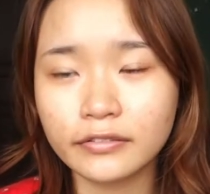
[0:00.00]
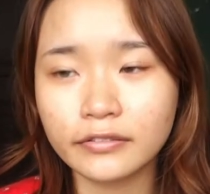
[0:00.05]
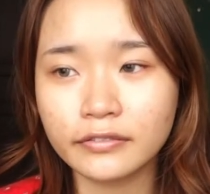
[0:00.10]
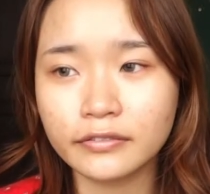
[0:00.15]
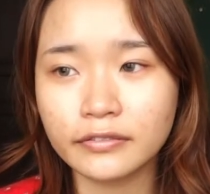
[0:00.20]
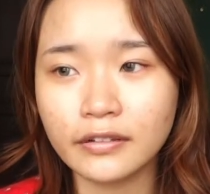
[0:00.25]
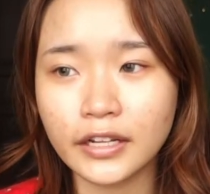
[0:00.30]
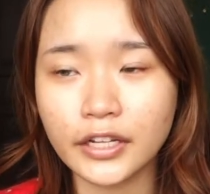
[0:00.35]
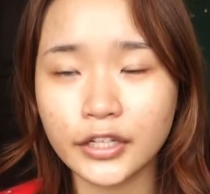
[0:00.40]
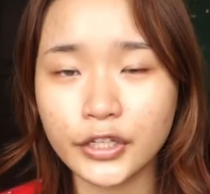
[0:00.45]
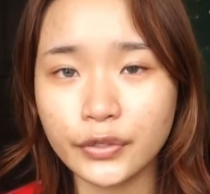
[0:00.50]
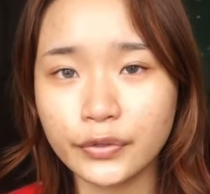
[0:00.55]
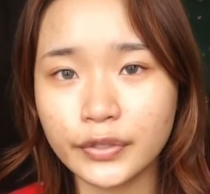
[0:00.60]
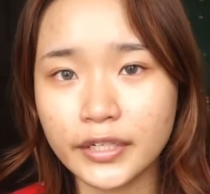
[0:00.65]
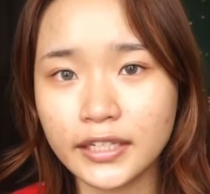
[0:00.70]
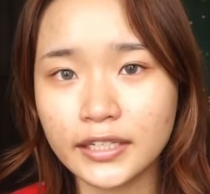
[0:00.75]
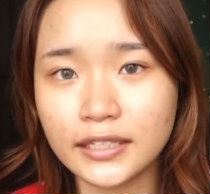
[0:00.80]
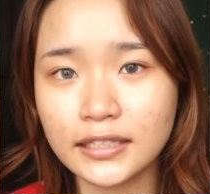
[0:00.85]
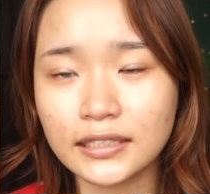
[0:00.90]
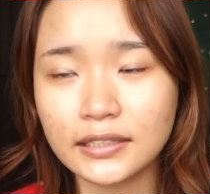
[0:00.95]
the New
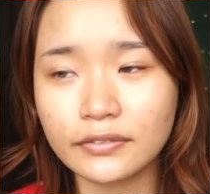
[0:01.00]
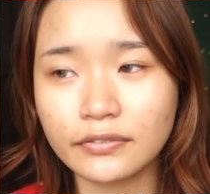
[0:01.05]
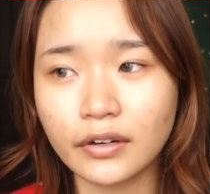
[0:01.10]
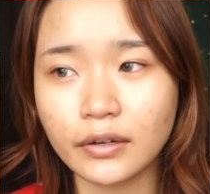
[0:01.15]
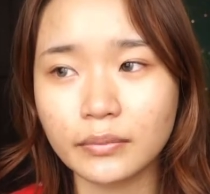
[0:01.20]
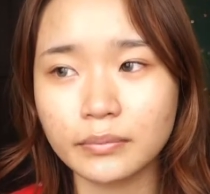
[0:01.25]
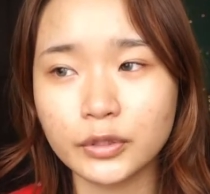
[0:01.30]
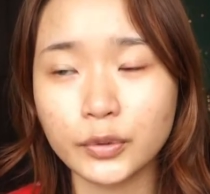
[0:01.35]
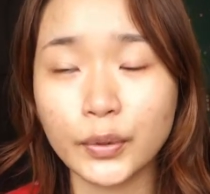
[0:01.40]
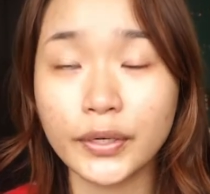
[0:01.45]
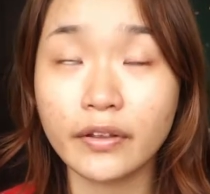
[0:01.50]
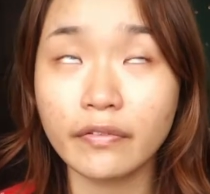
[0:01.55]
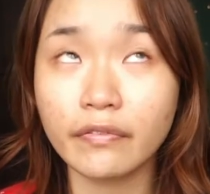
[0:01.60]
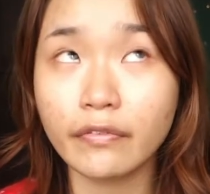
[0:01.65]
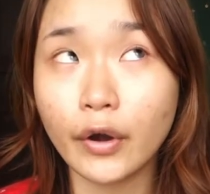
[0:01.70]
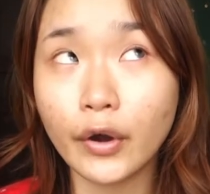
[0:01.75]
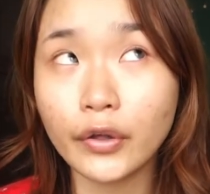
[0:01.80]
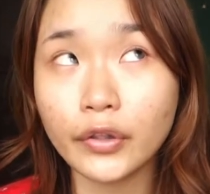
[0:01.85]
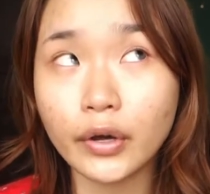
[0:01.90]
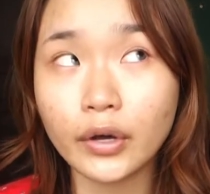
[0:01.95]
Year's, from
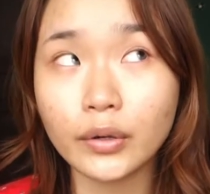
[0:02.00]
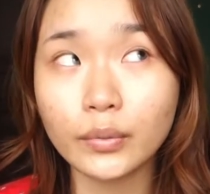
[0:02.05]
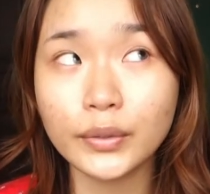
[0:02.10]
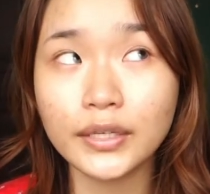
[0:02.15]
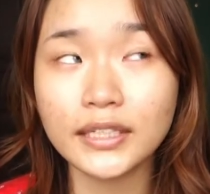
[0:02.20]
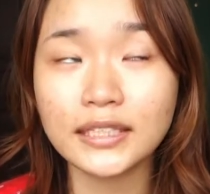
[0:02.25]
24th onwards,